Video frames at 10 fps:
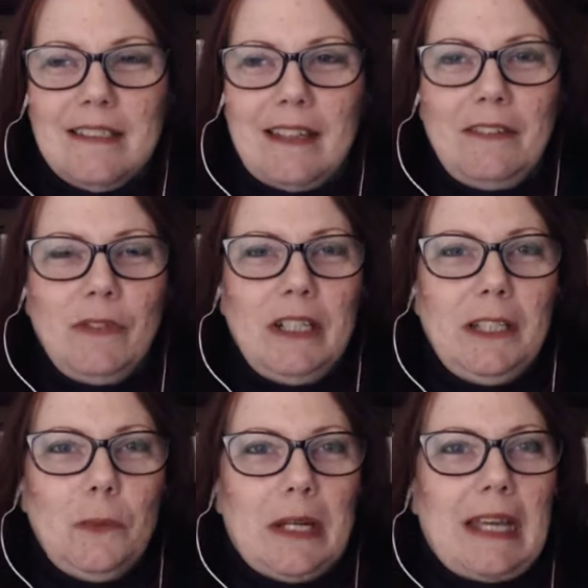And really,
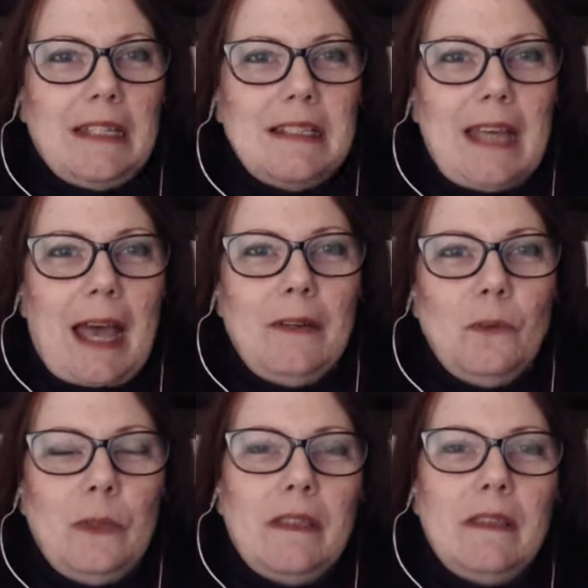when I sat
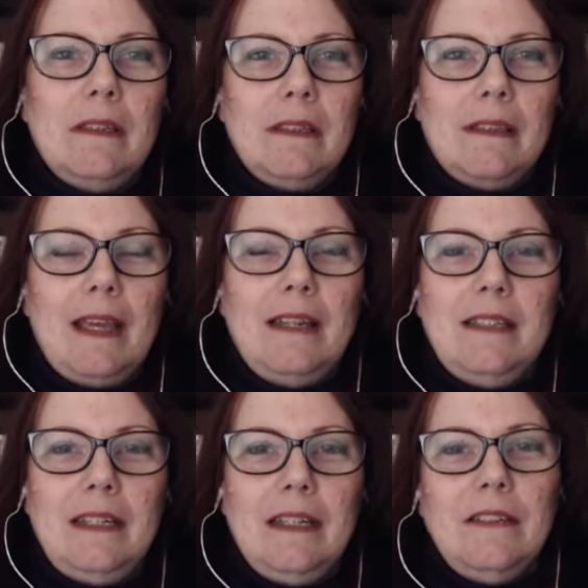with the
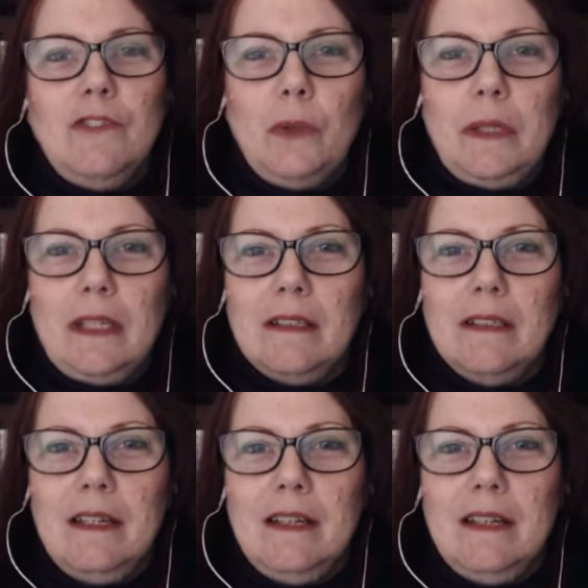idea of doing a